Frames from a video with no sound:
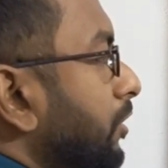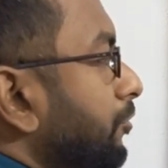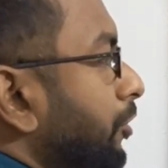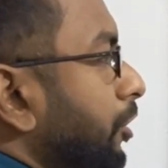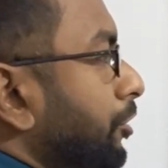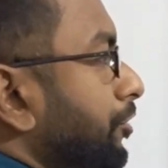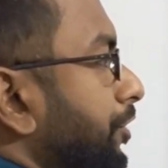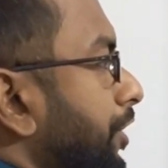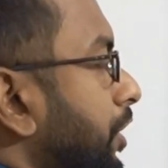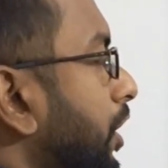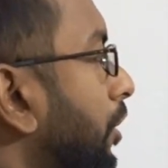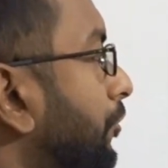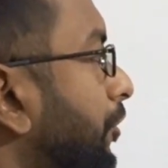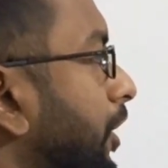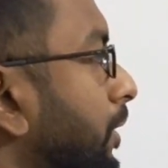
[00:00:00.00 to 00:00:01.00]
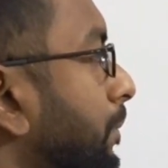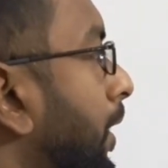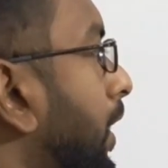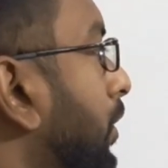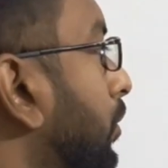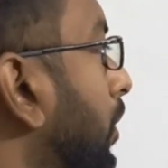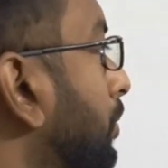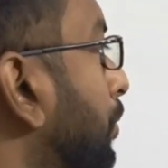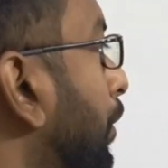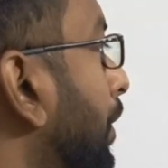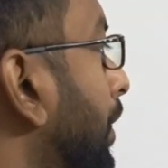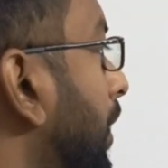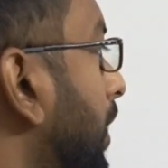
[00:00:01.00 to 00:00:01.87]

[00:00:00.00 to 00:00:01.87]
velocity of any particular point.